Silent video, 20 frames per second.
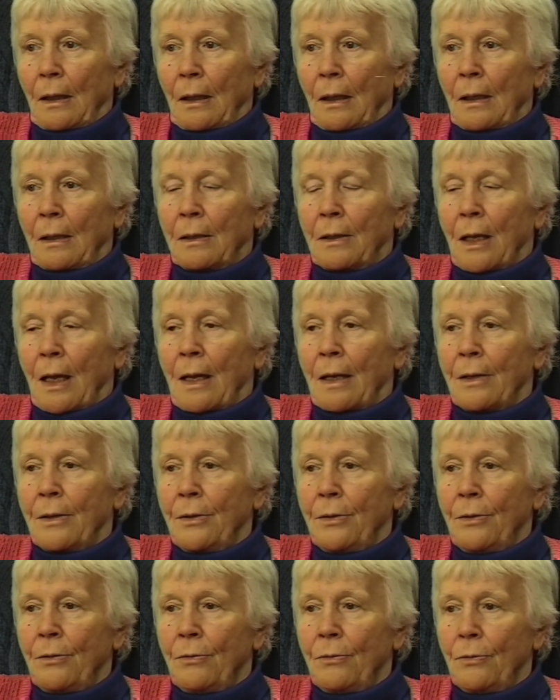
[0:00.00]
And
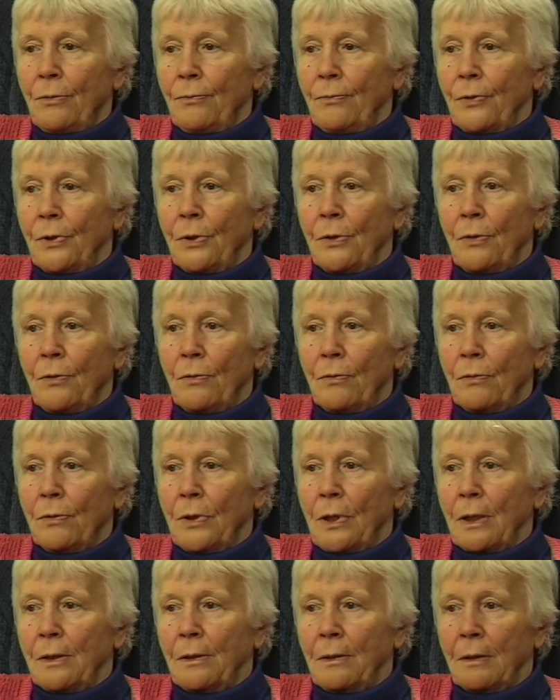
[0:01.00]
we knew
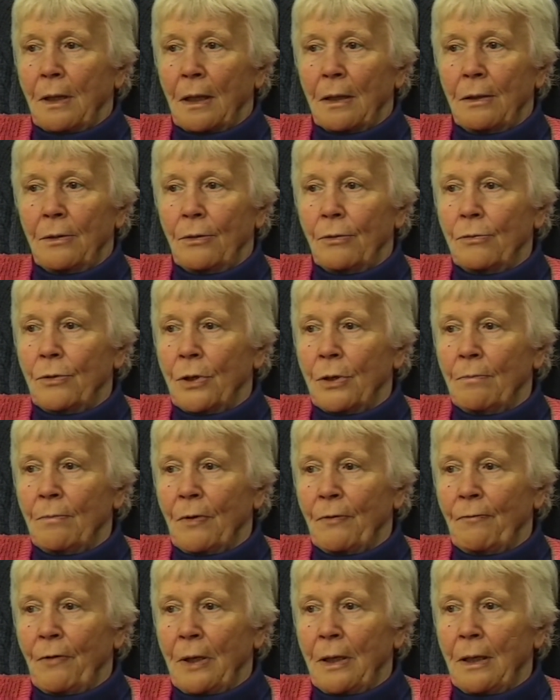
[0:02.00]
that they took
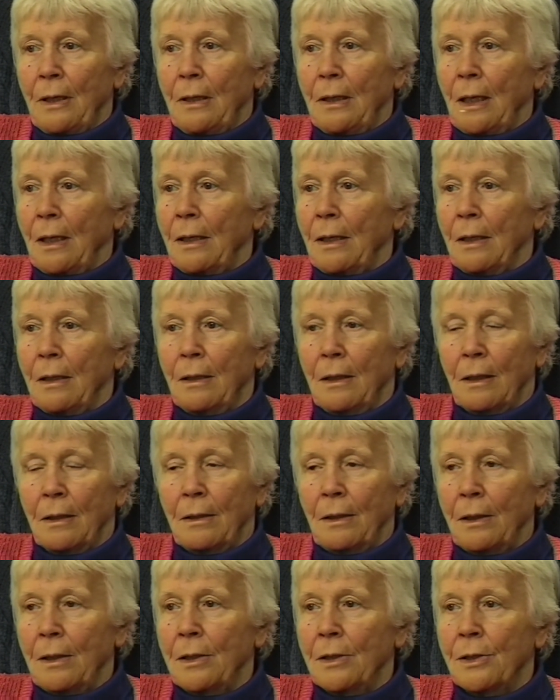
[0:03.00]
him away there,
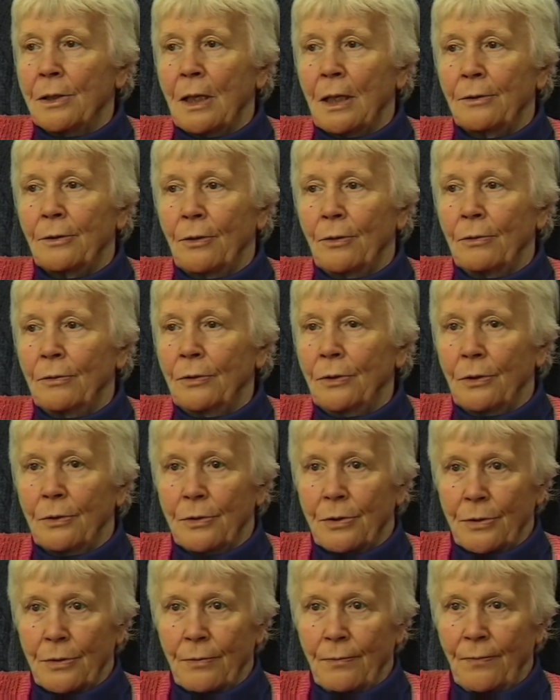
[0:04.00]
that he's not going
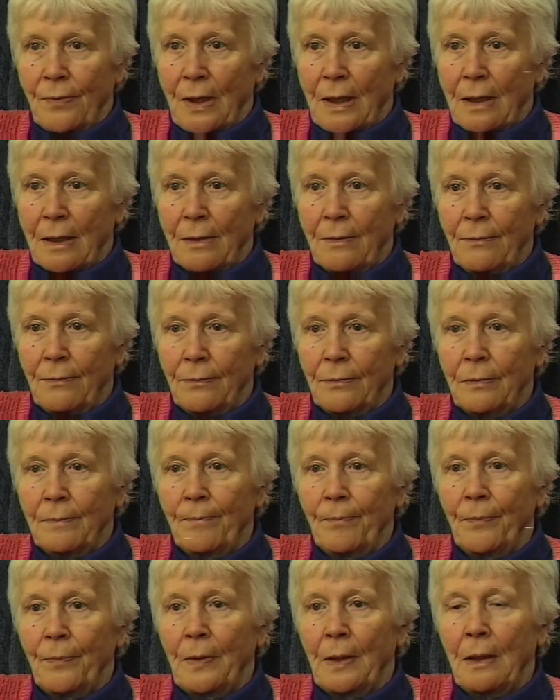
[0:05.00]
to survive.
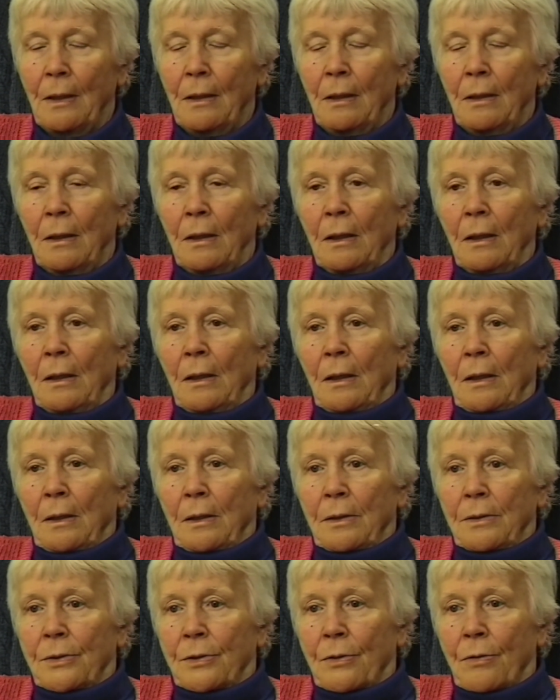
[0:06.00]

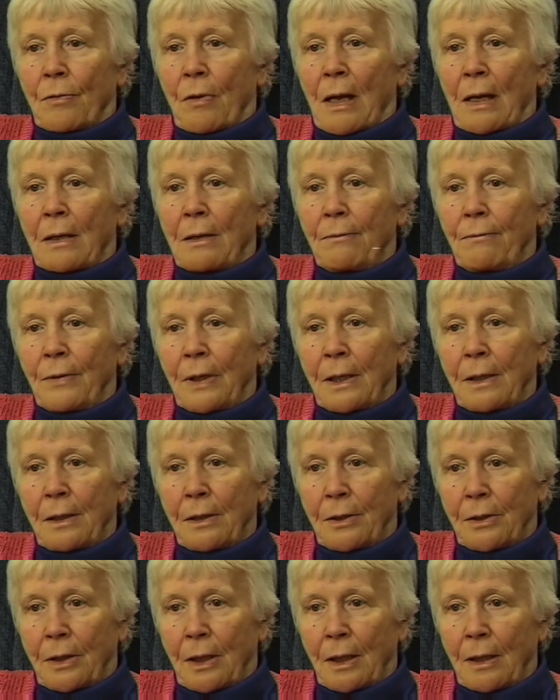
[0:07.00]
So I
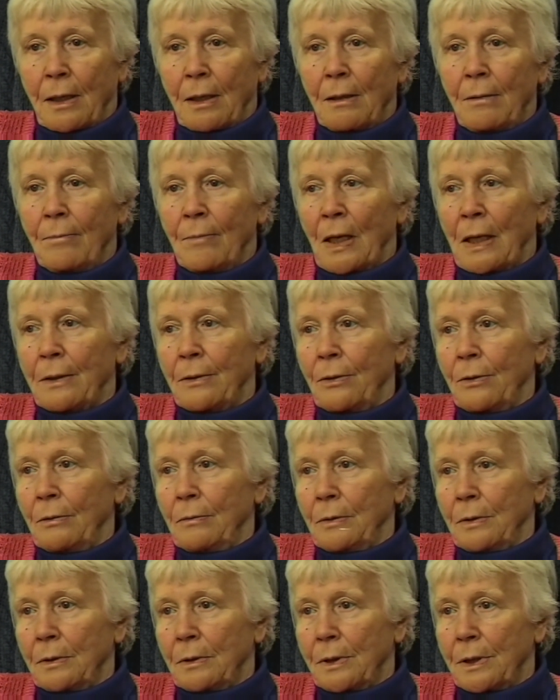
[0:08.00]
went there. My
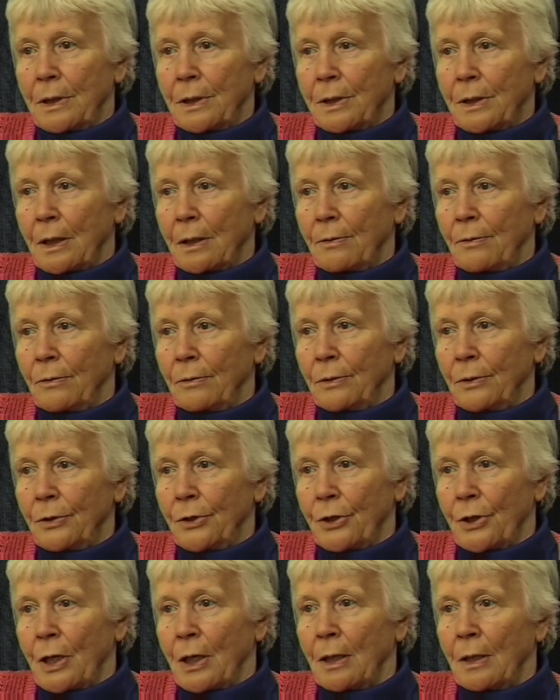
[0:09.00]
sister couldn't,
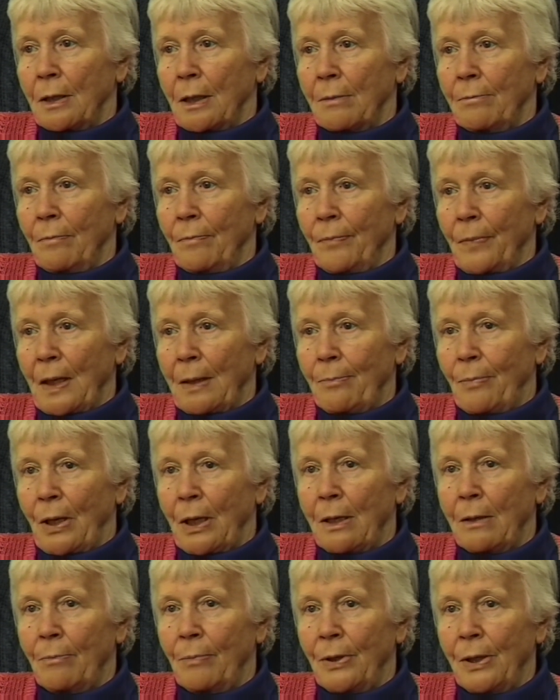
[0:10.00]
she had a
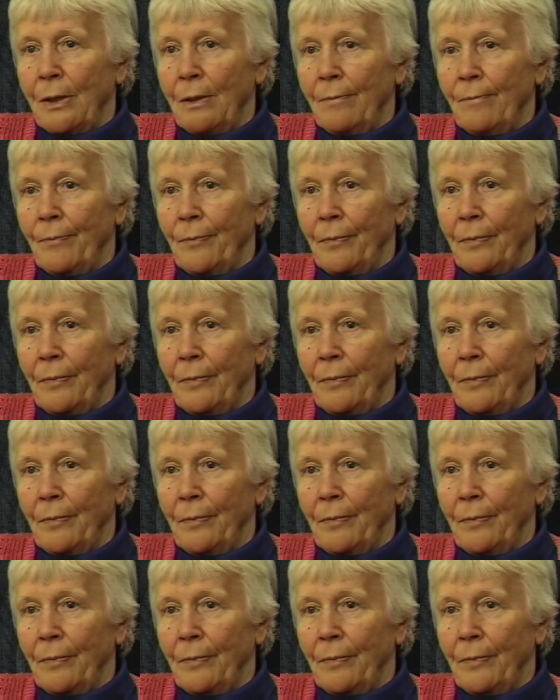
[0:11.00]
baby.